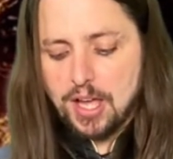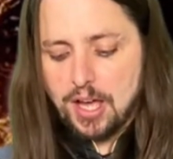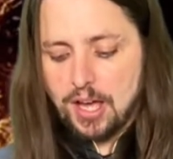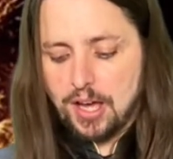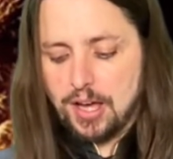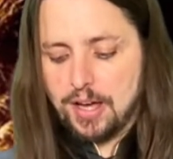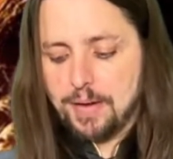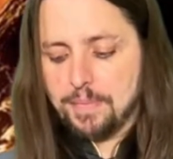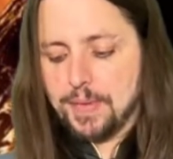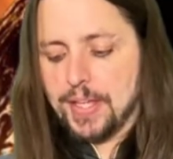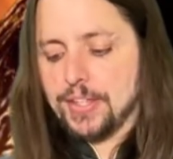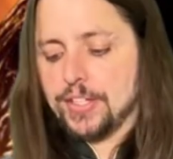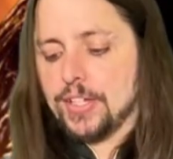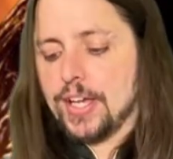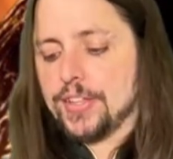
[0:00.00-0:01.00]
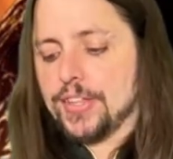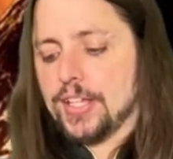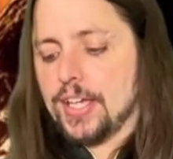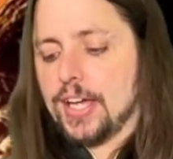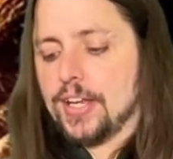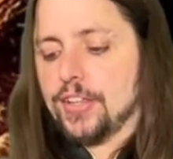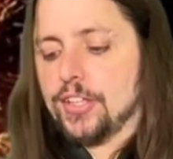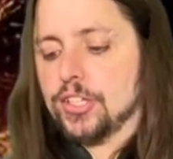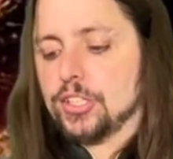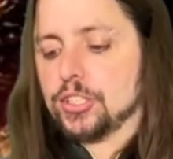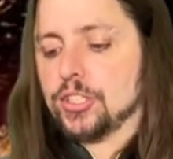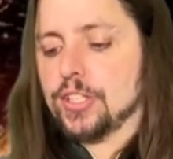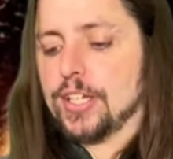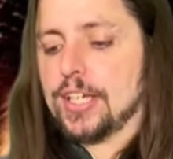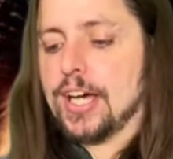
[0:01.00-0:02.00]
And then you got the kind
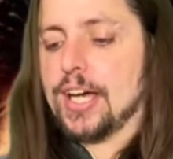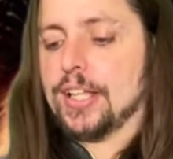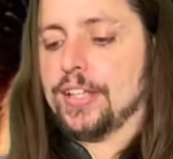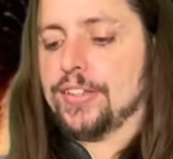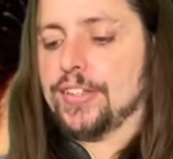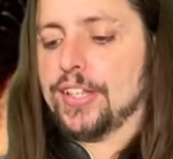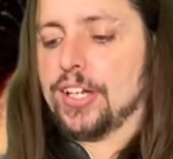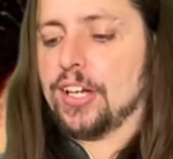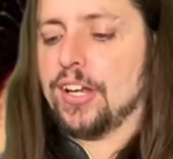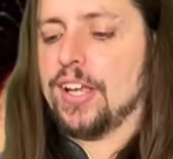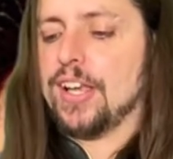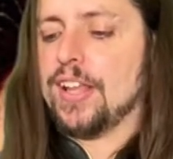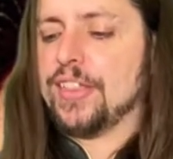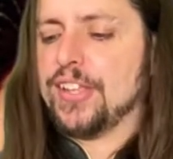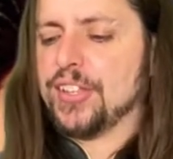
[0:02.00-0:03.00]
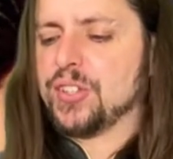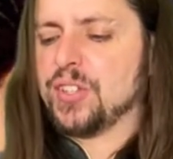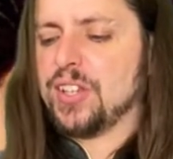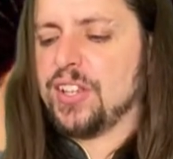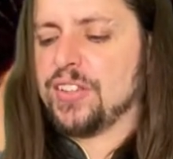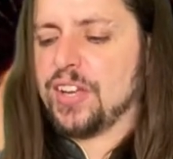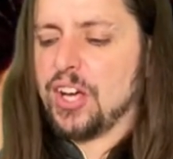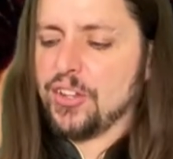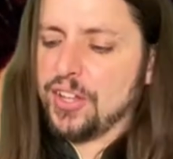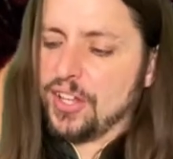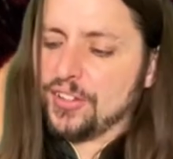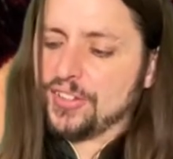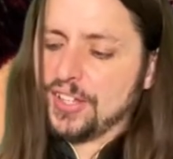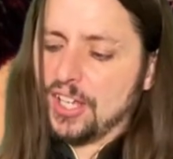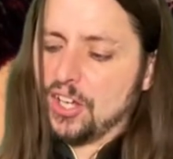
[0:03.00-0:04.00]
of the gauntlets here. This one is,
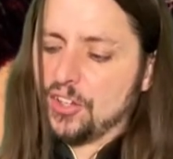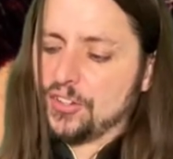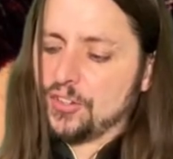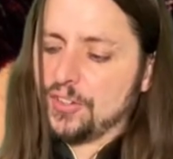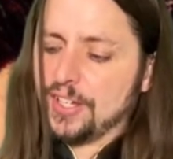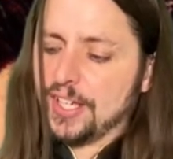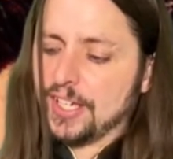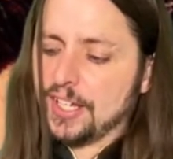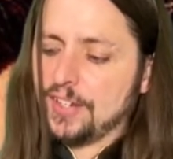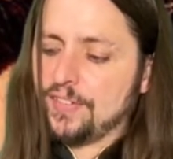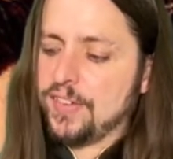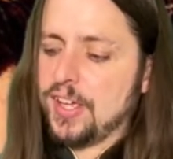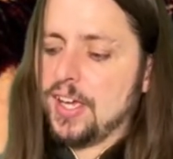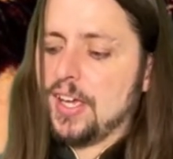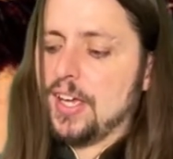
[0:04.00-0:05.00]
I'll say, also a negative.